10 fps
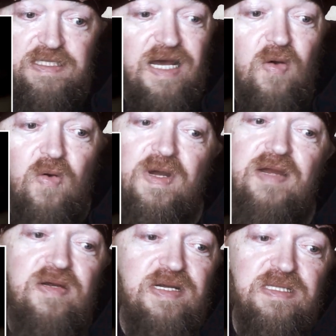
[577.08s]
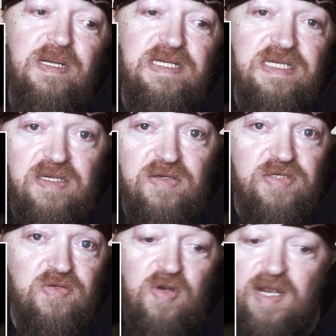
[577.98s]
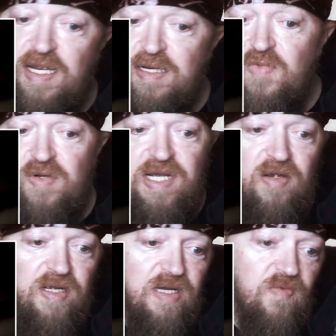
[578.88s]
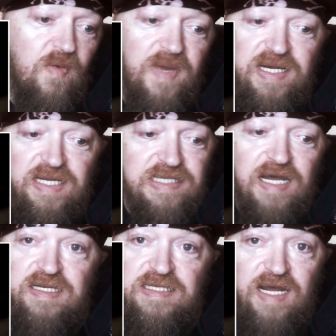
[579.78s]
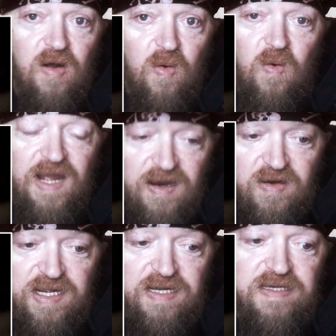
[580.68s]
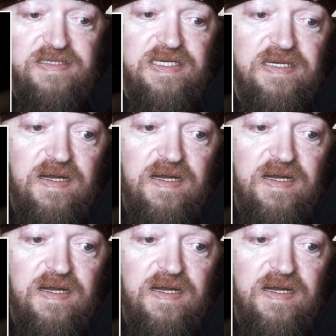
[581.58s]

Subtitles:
that whole area, like, you know, Ukraine, Bulgaria, Romania, that whole area,